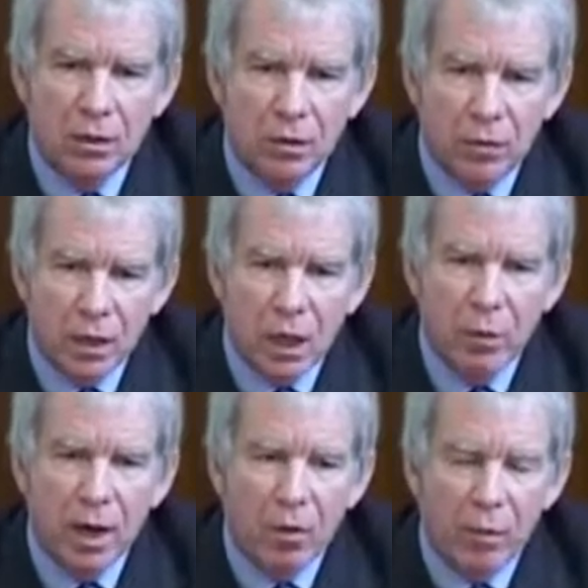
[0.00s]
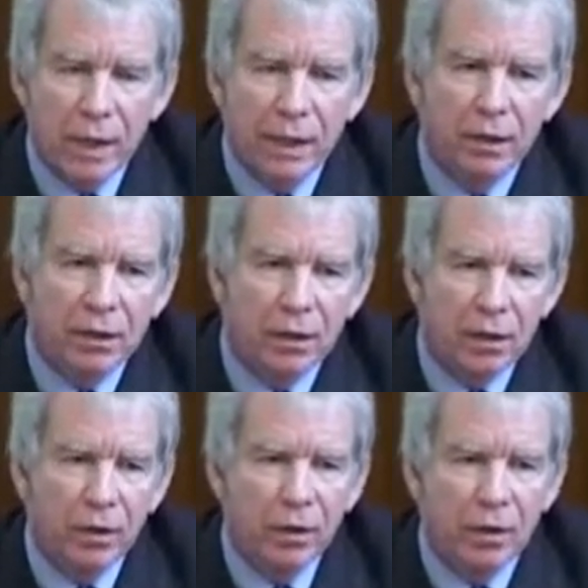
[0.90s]
to think about making
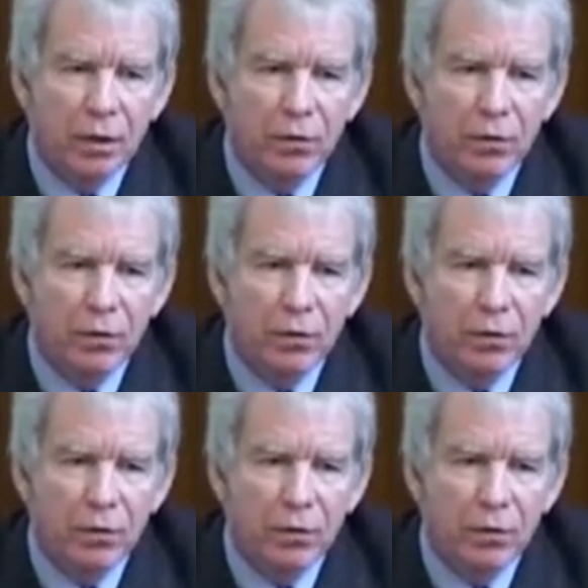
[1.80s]
significant